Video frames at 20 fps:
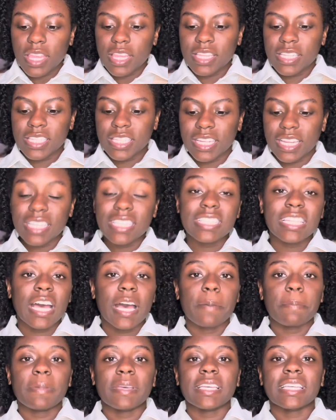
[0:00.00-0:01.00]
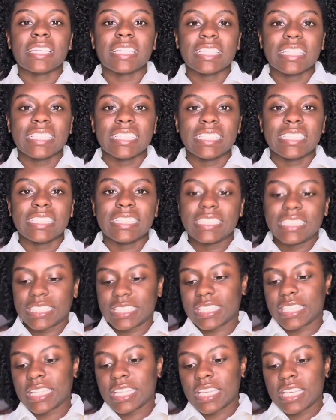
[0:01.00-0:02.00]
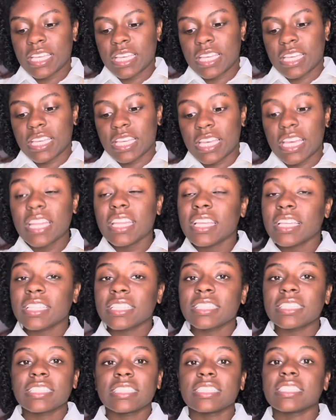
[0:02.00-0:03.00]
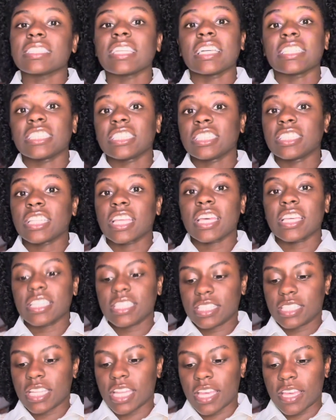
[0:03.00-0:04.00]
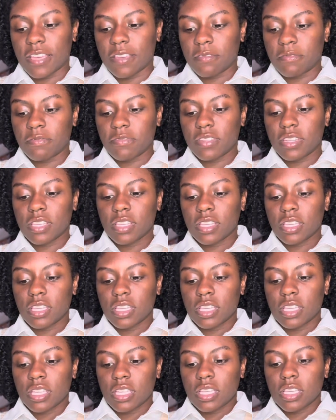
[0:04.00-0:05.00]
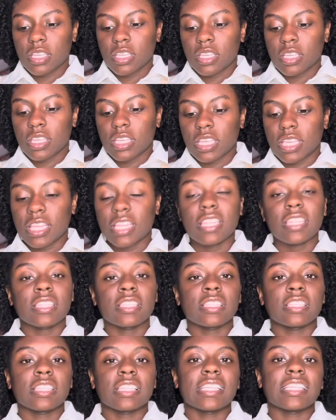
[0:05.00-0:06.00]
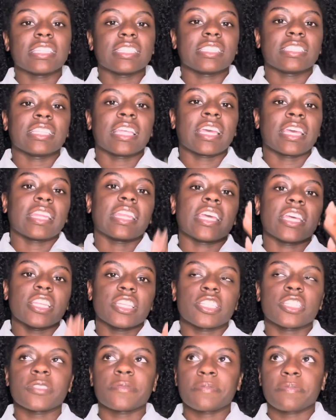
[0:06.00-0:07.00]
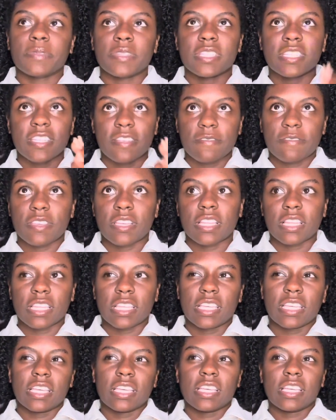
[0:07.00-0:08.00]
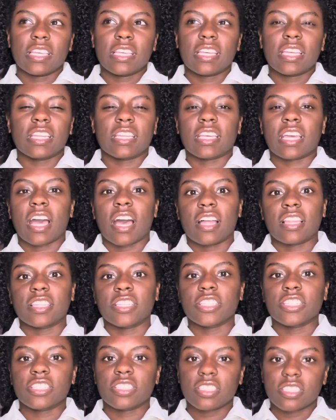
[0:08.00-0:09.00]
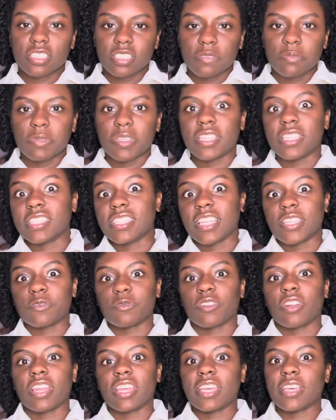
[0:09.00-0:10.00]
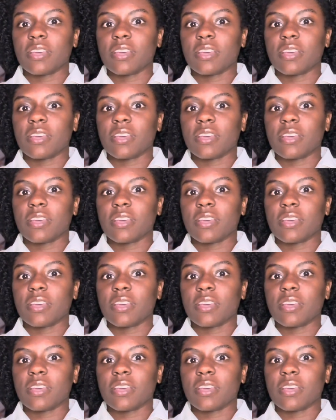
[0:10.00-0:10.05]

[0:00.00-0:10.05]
Today's topic is getting/staying saved in this day and age, specifically in college, because that's where I